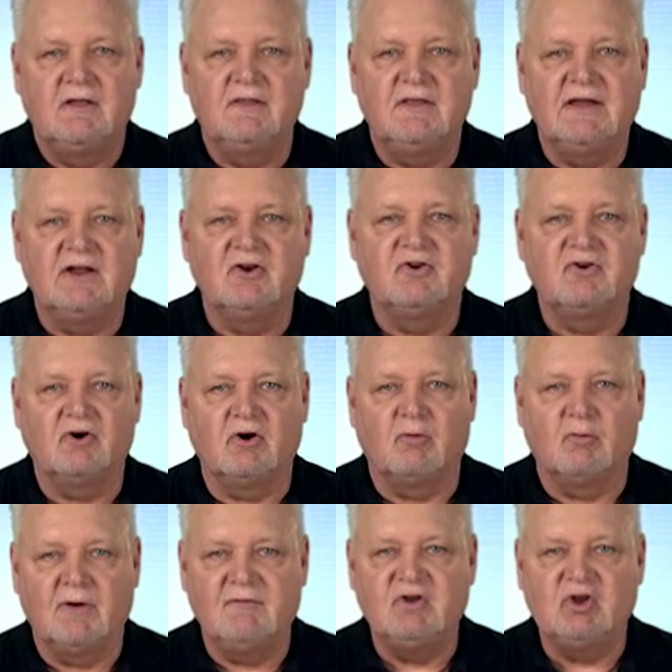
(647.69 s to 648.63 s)
the
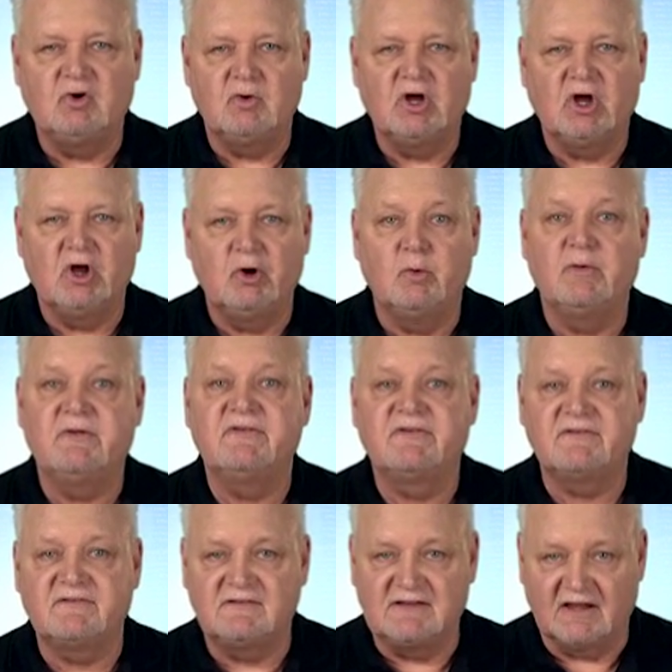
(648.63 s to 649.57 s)
Internal Revenue Code
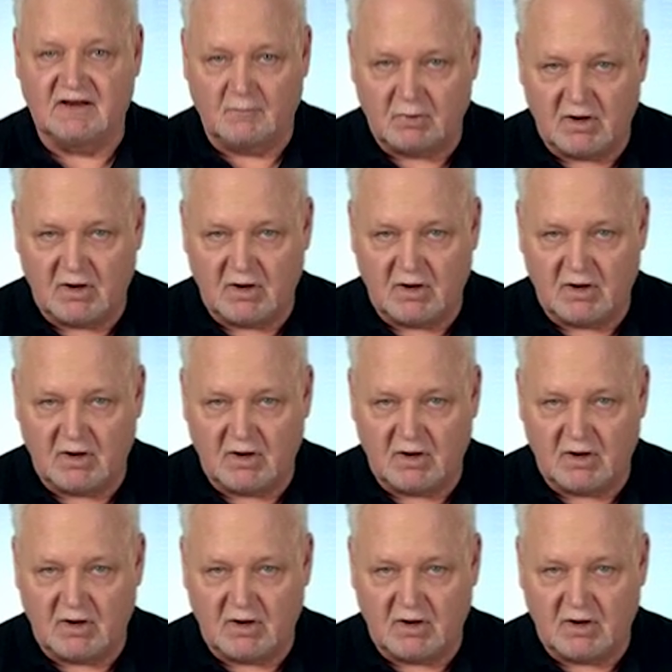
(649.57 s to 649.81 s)
still